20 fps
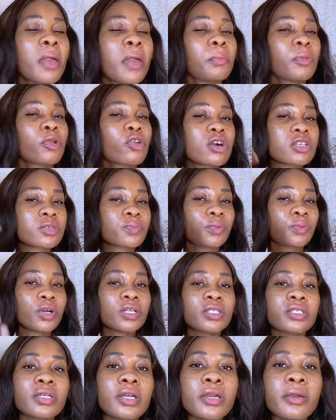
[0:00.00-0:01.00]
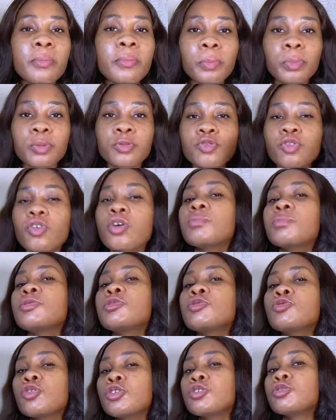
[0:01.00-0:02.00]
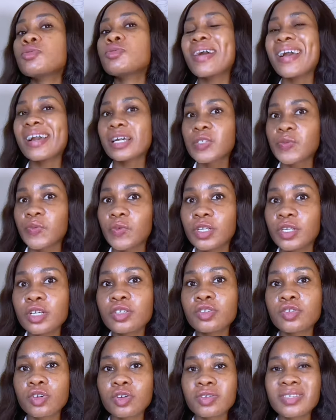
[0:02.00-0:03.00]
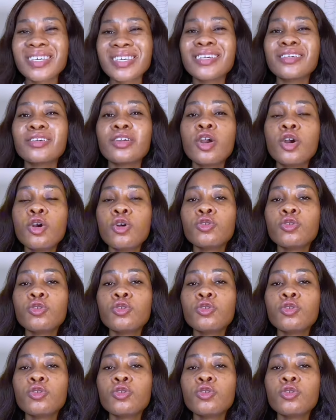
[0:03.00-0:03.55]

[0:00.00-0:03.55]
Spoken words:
because body scrub is going to exfoliate your skin